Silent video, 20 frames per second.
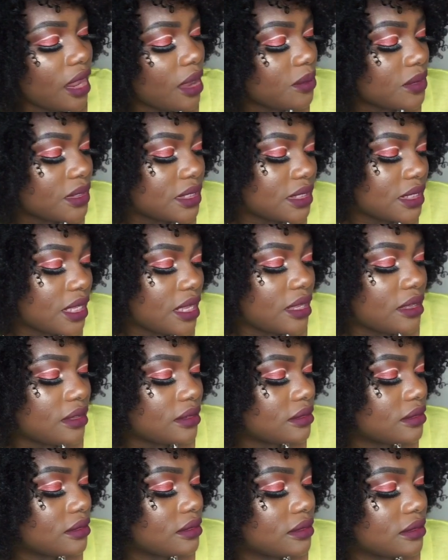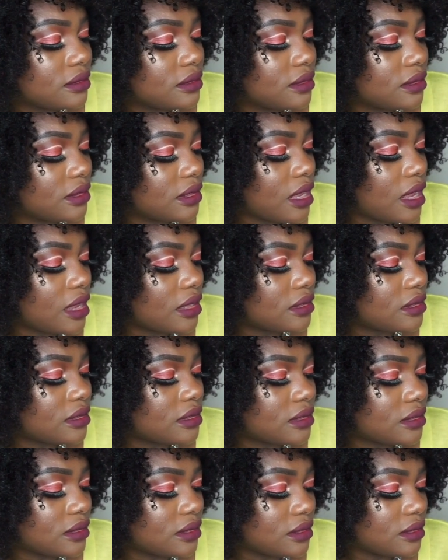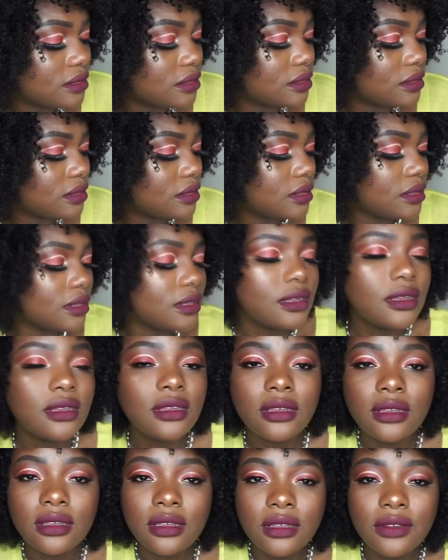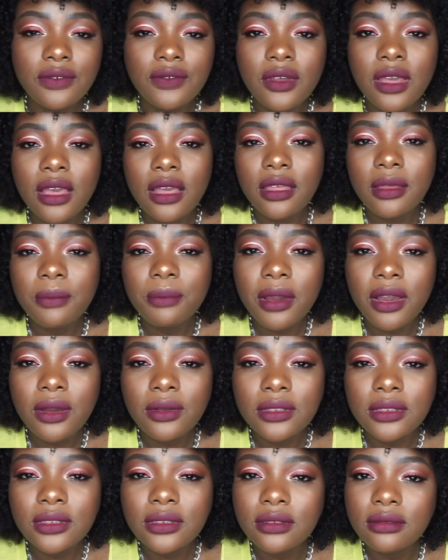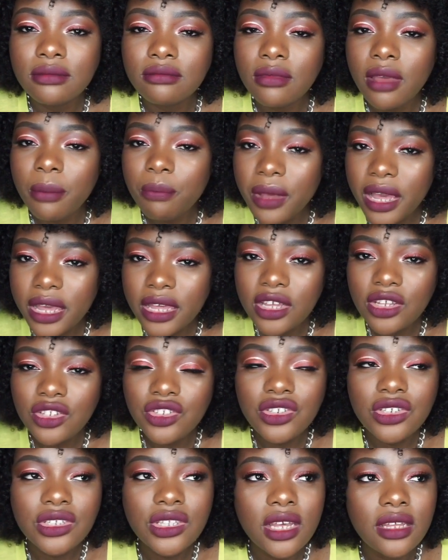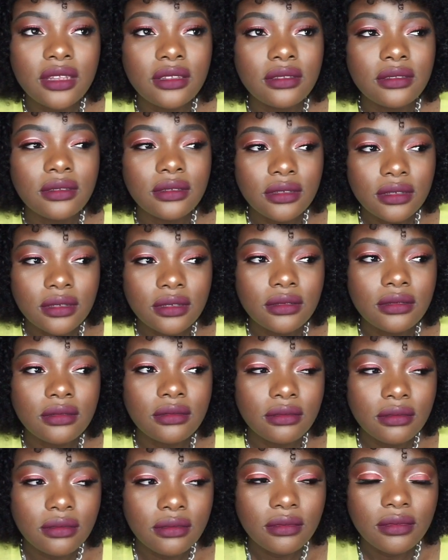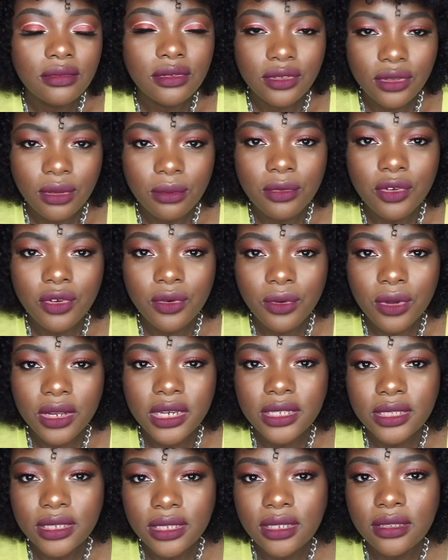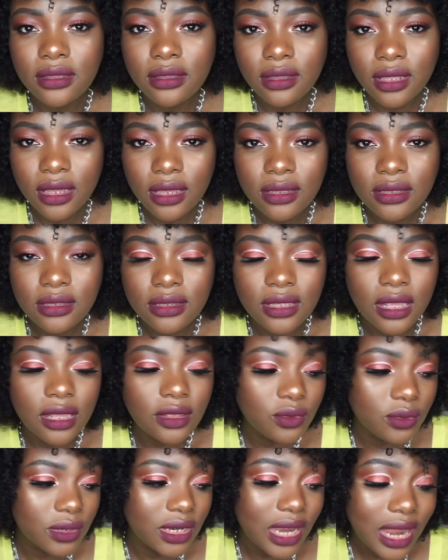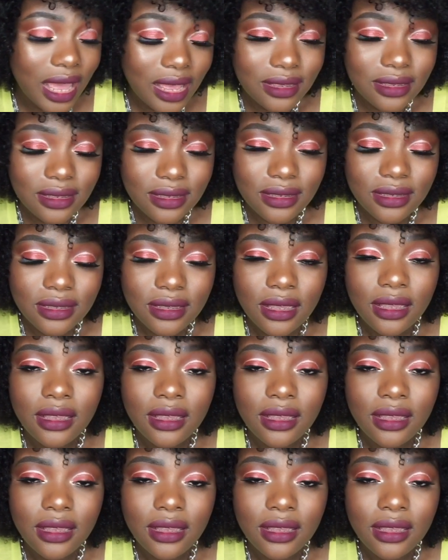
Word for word: i would say that if you are about a packaging and some quality things that will last